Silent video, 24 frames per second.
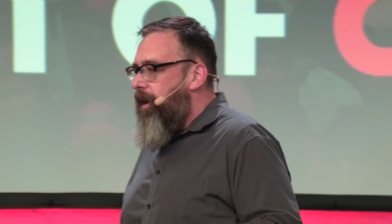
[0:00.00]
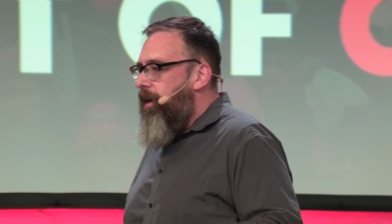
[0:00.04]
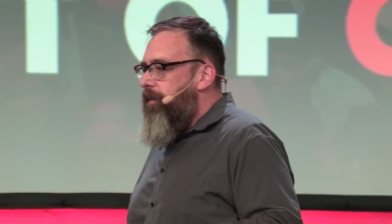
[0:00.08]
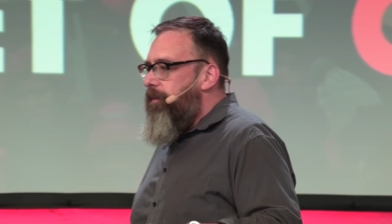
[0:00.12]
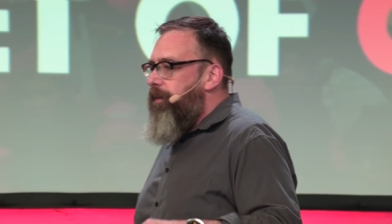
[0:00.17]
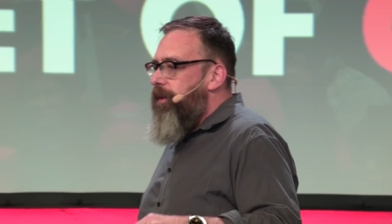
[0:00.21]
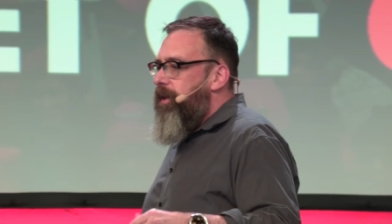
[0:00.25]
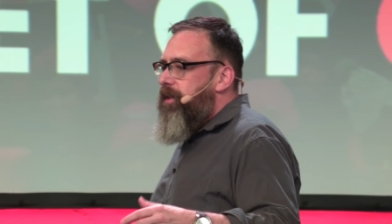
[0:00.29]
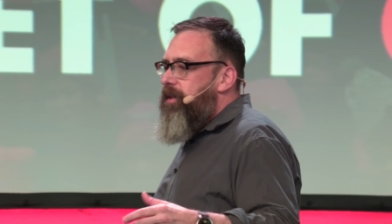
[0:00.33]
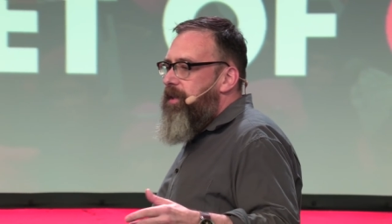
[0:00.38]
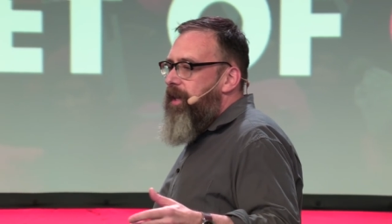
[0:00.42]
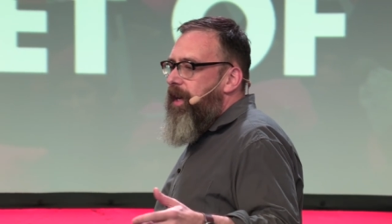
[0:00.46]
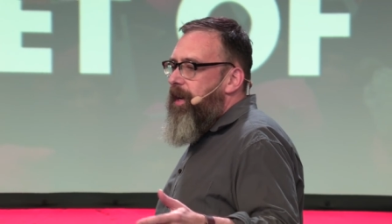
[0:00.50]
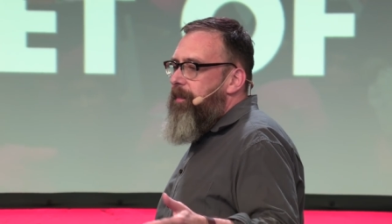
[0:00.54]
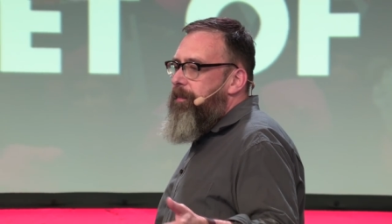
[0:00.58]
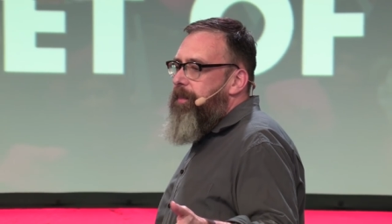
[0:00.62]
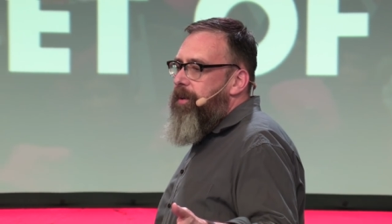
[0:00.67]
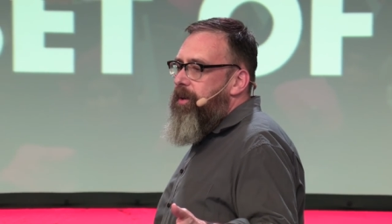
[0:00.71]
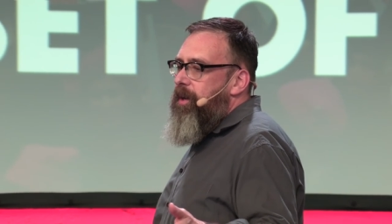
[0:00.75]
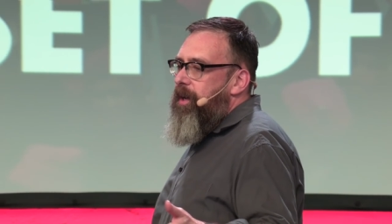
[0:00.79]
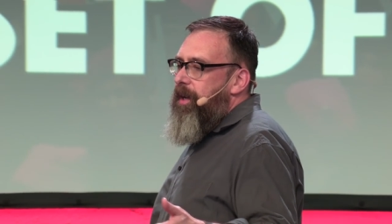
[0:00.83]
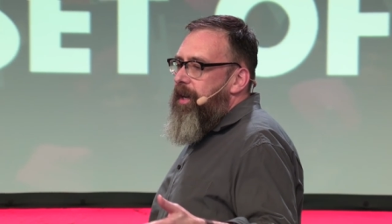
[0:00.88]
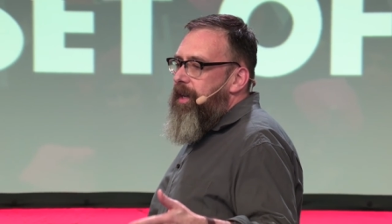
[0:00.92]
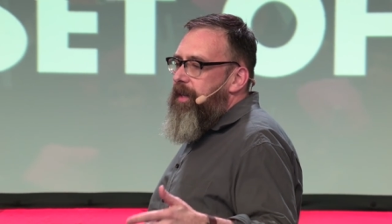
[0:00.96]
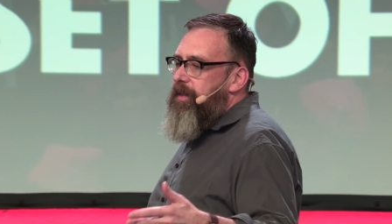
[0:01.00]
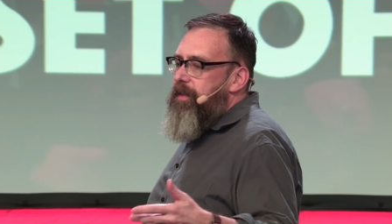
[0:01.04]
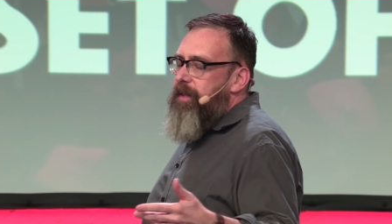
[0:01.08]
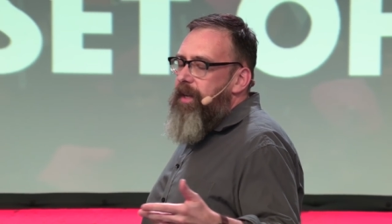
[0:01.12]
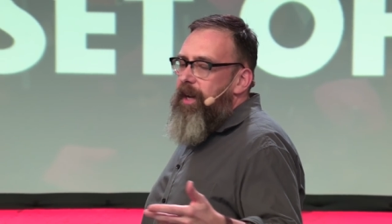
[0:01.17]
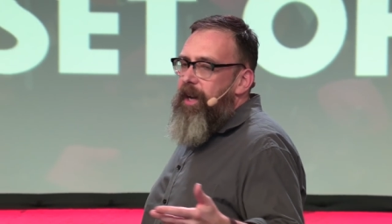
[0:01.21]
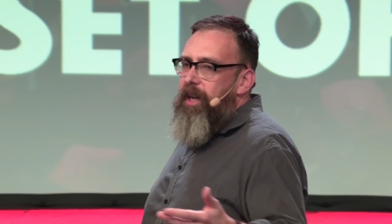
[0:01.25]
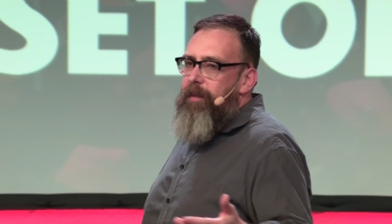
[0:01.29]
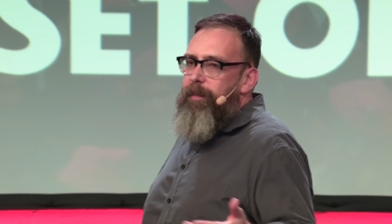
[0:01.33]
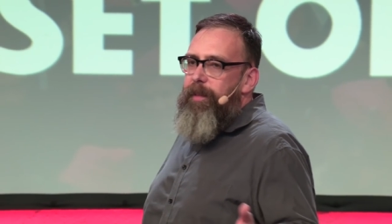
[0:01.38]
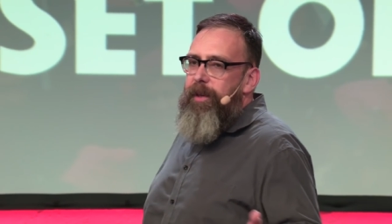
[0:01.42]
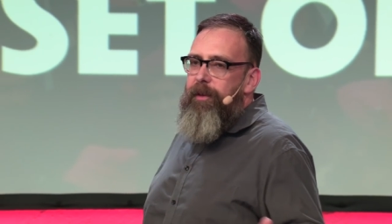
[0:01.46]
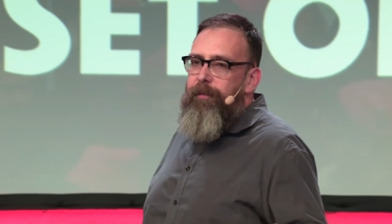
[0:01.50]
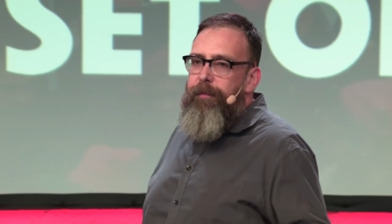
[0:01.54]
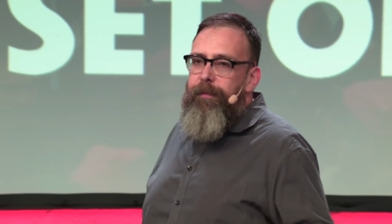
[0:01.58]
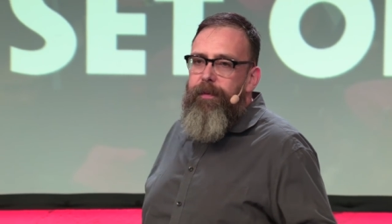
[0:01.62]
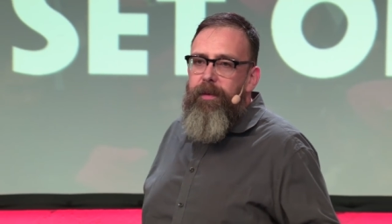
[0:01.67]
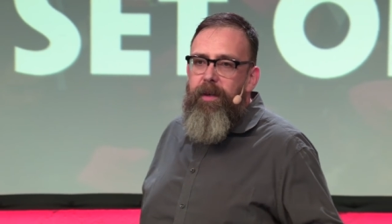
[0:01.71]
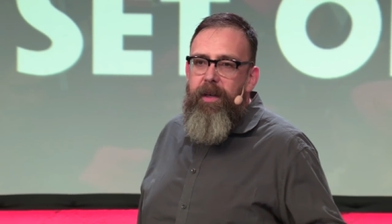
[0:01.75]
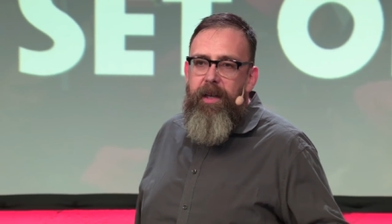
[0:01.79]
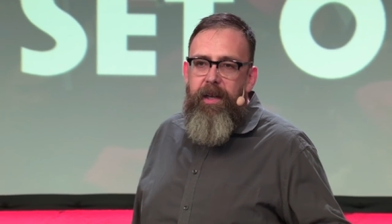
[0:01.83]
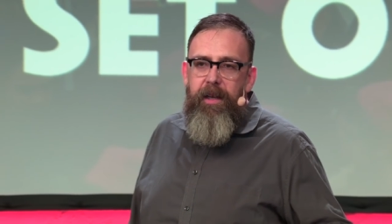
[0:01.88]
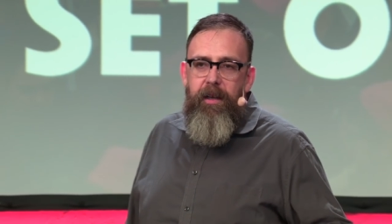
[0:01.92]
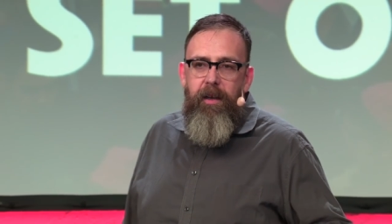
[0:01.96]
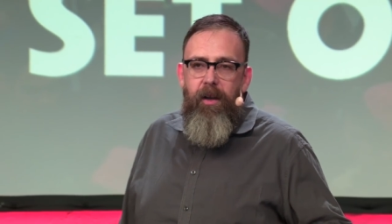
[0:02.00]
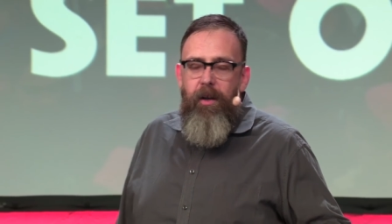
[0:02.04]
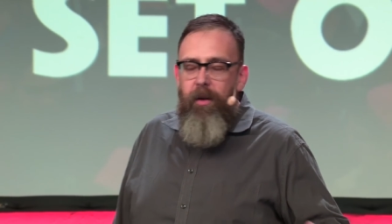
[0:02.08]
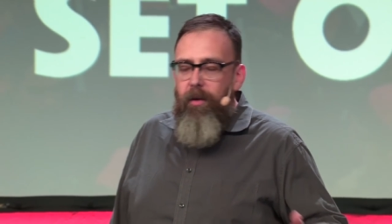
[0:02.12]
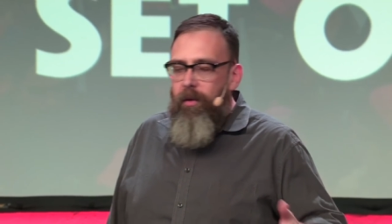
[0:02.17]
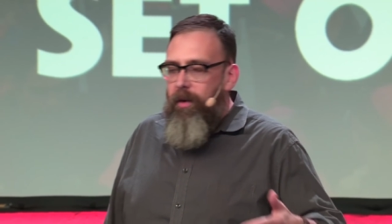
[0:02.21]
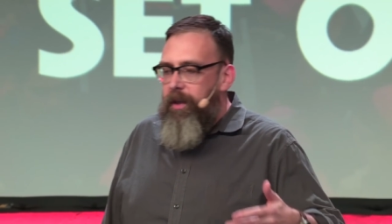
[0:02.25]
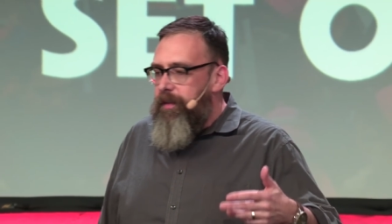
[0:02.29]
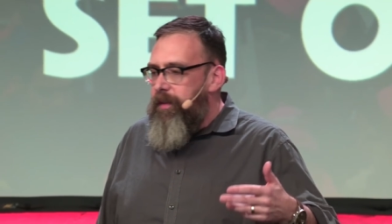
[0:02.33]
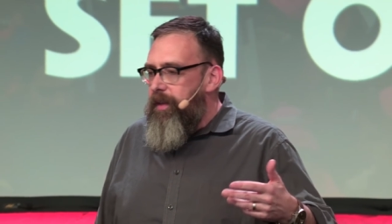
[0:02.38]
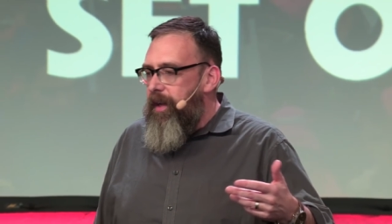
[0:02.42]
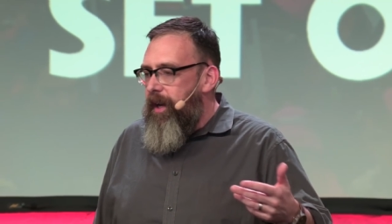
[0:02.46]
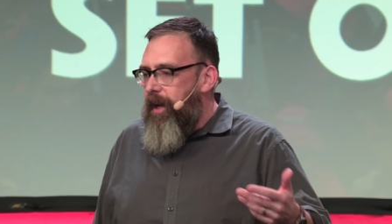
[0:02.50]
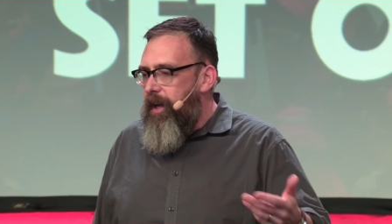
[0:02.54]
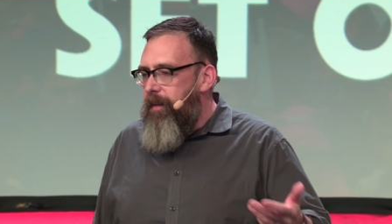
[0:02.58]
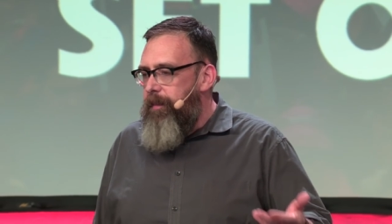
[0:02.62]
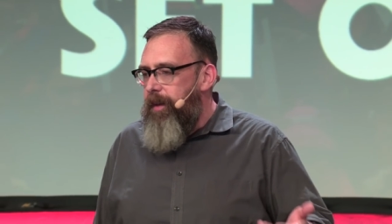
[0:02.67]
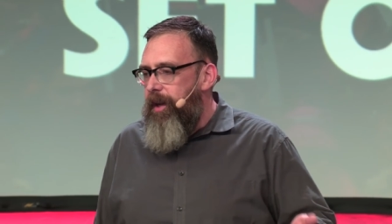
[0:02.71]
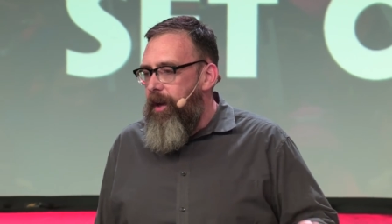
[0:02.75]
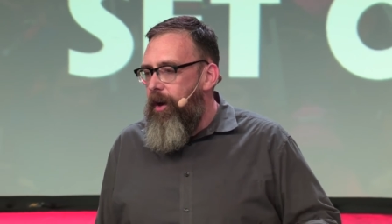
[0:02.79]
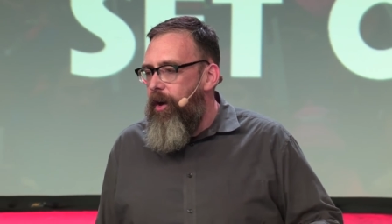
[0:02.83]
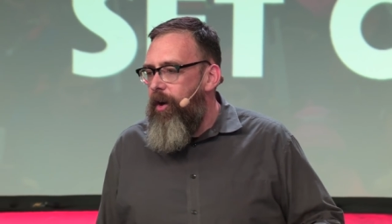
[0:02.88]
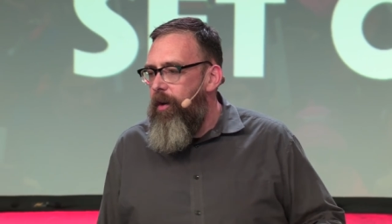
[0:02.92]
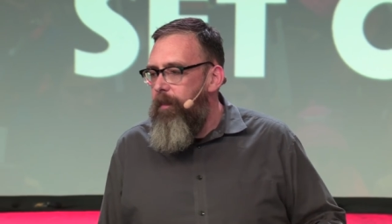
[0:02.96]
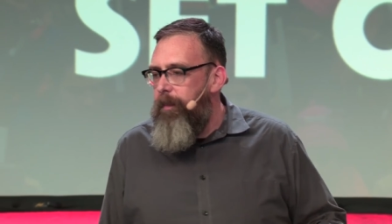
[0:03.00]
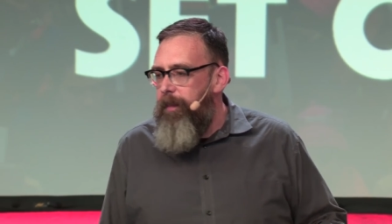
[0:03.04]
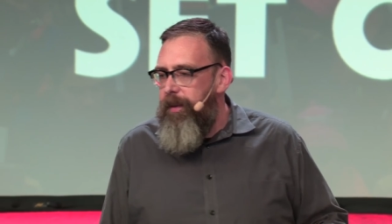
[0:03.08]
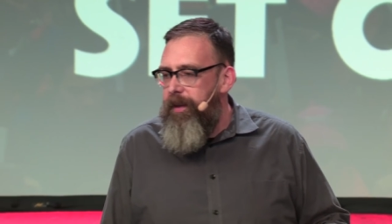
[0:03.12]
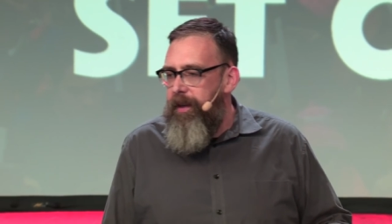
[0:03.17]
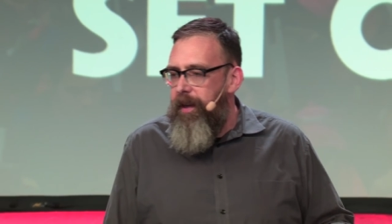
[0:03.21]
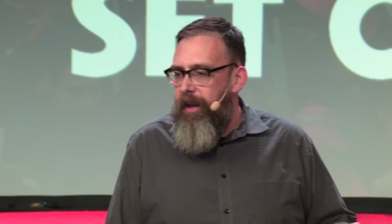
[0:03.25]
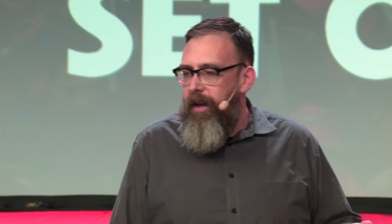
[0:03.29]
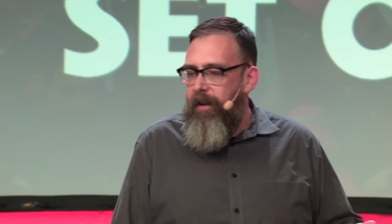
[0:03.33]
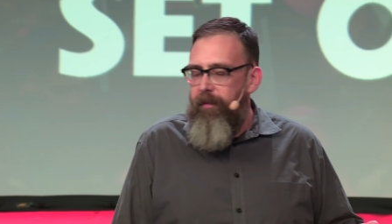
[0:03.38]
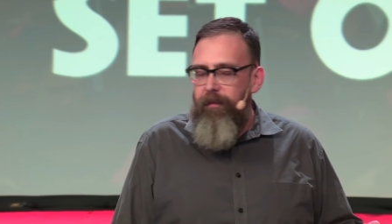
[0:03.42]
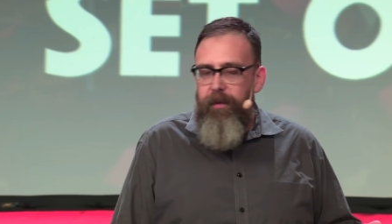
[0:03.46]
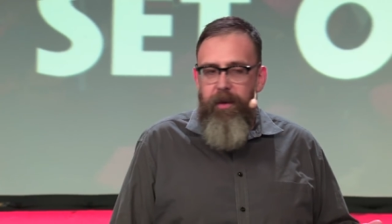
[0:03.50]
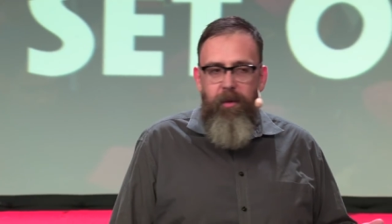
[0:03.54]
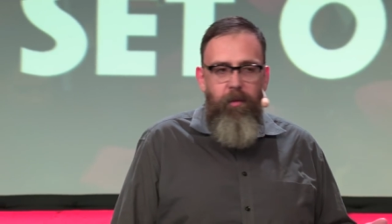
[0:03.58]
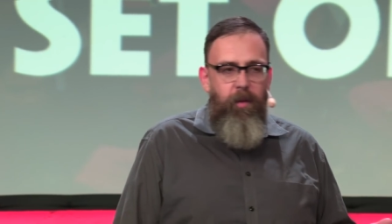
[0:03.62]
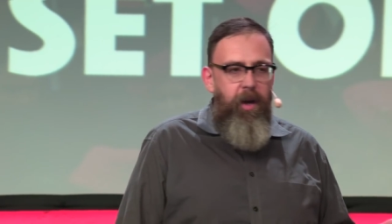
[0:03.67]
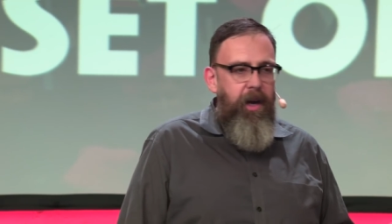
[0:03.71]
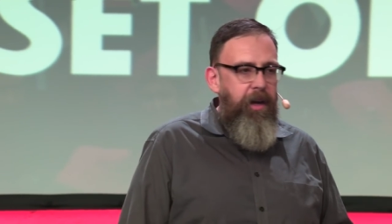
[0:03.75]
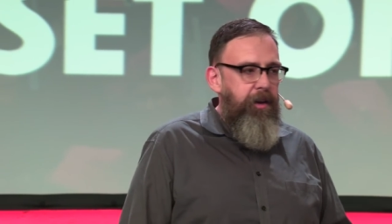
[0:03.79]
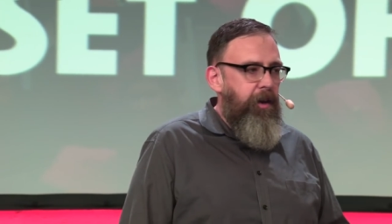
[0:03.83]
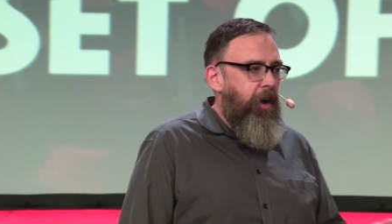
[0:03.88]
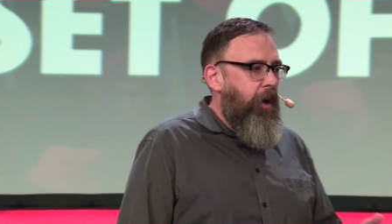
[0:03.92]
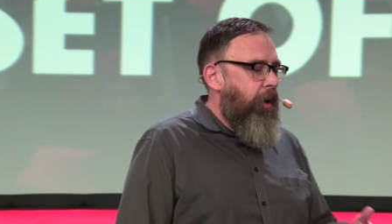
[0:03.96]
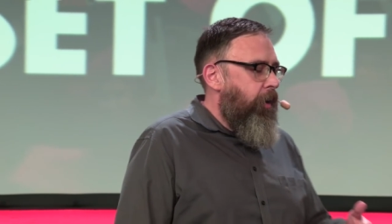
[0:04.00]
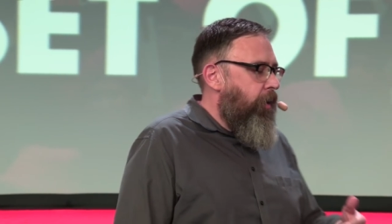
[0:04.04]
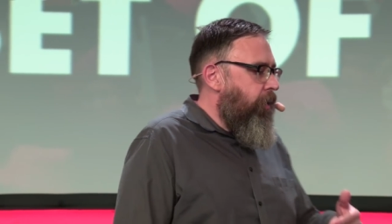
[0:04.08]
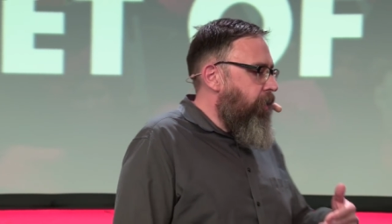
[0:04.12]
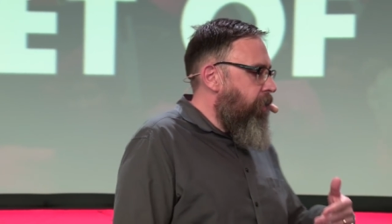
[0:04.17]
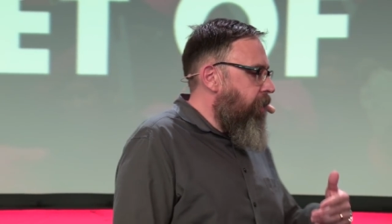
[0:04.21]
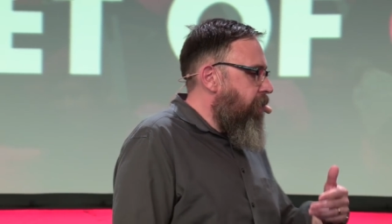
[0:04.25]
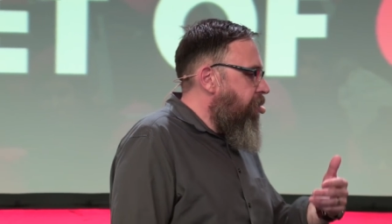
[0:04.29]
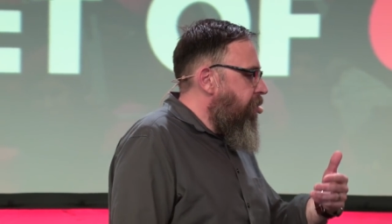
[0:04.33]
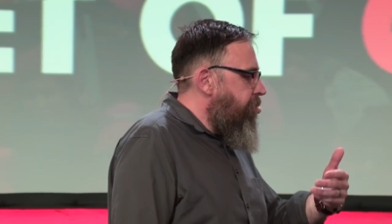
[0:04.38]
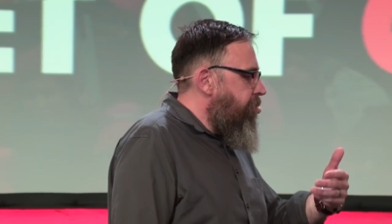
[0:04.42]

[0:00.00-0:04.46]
For example, it's got to be free, or it's got to be open to everyone, or